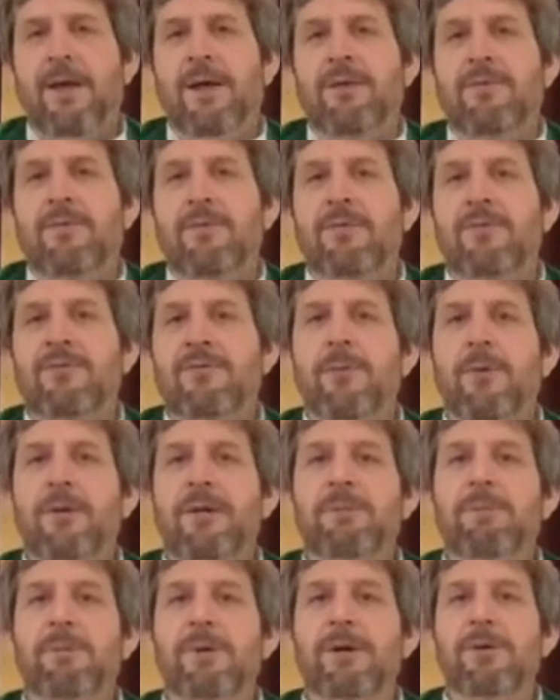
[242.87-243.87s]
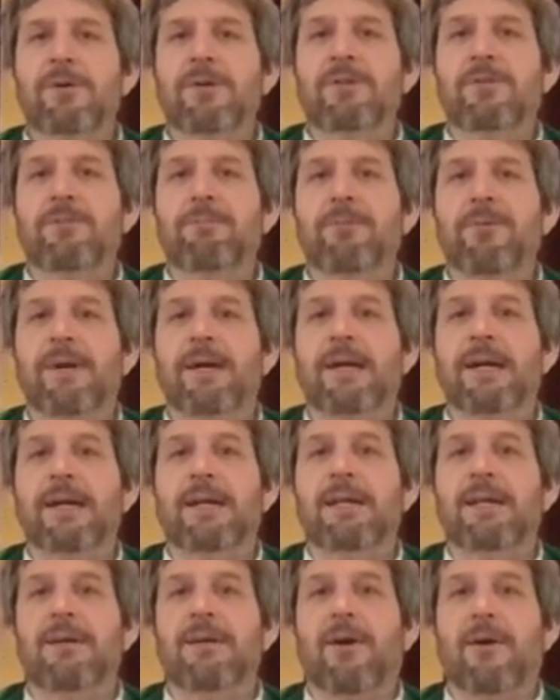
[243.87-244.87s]
So this morning we're going to bring
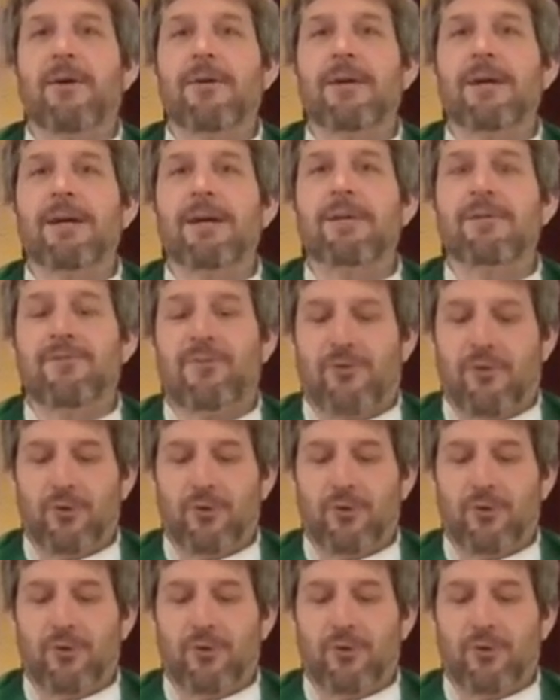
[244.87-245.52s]
in our light